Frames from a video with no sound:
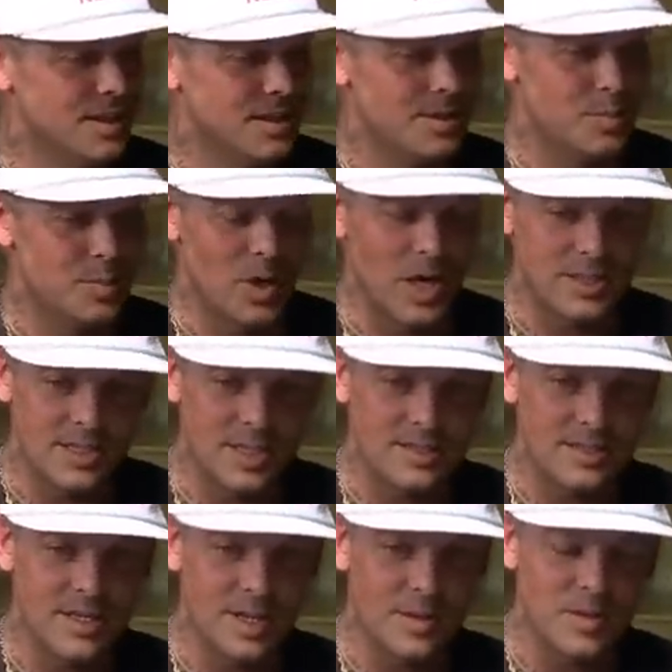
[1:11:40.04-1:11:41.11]
to
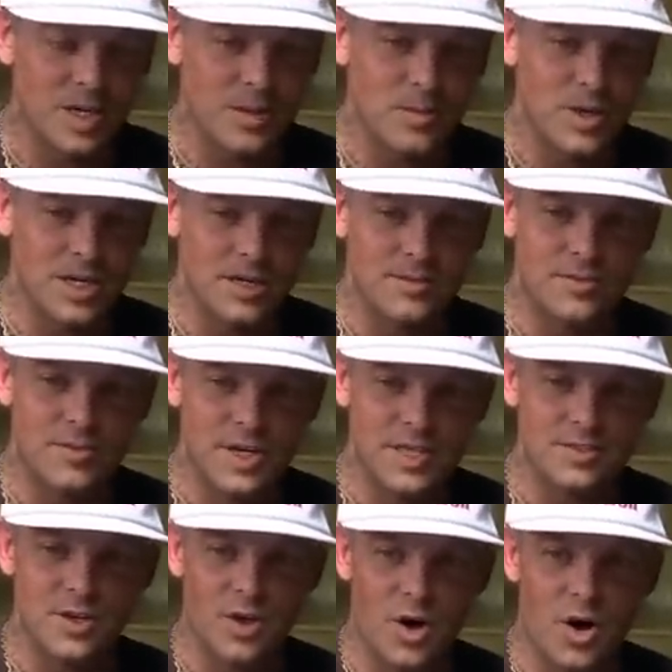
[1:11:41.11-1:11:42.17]
process it and i'm like wait
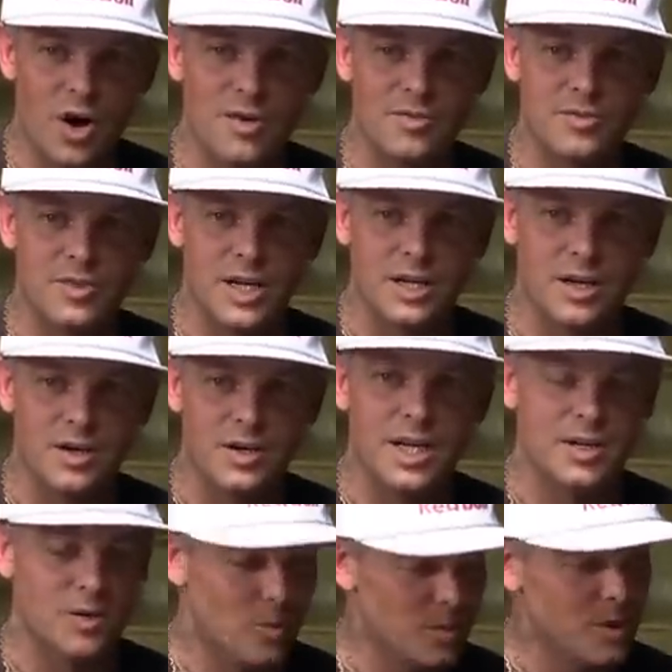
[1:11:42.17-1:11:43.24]
friends off like
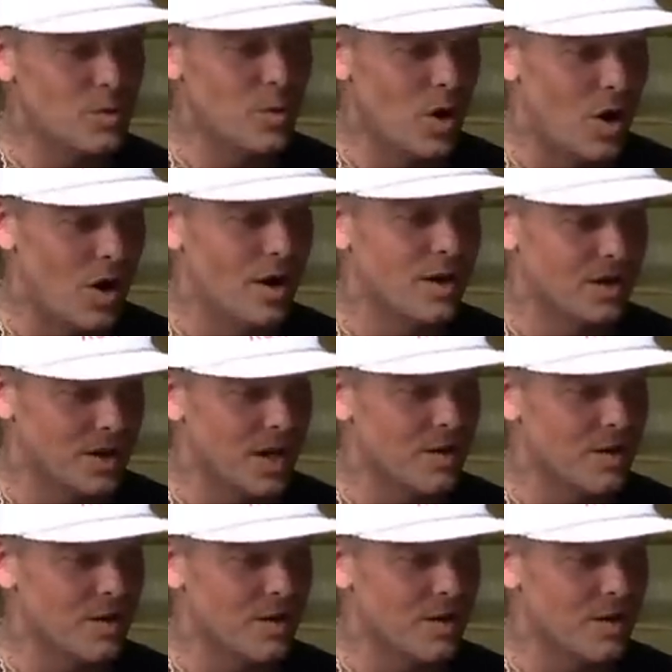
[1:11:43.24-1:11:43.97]
okay normally we're on okay